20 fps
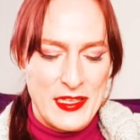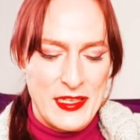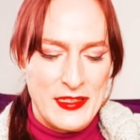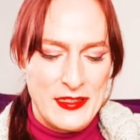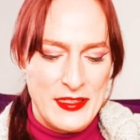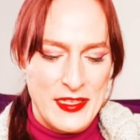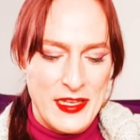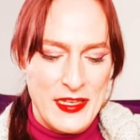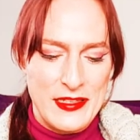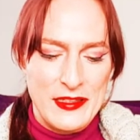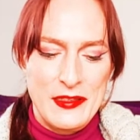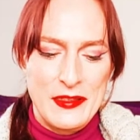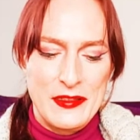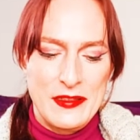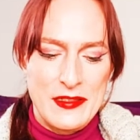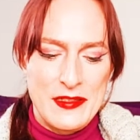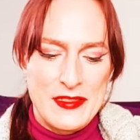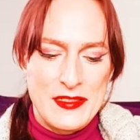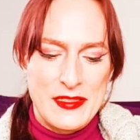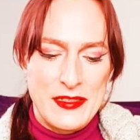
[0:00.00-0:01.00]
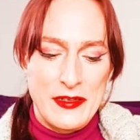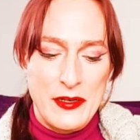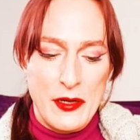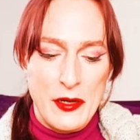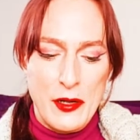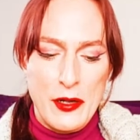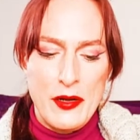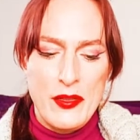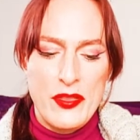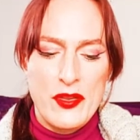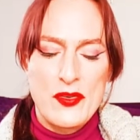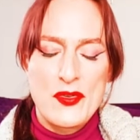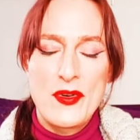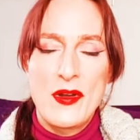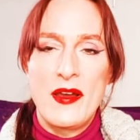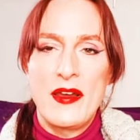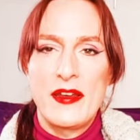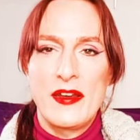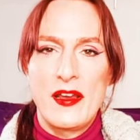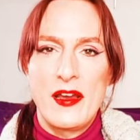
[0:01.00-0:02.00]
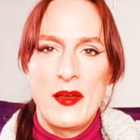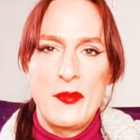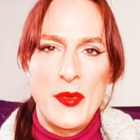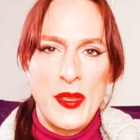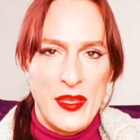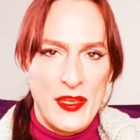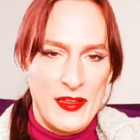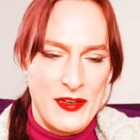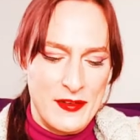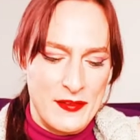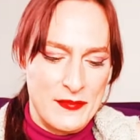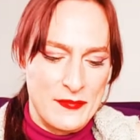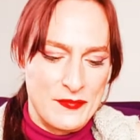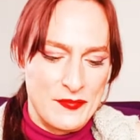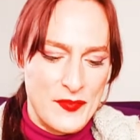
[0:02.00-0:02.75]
And then there's an earth trine coming in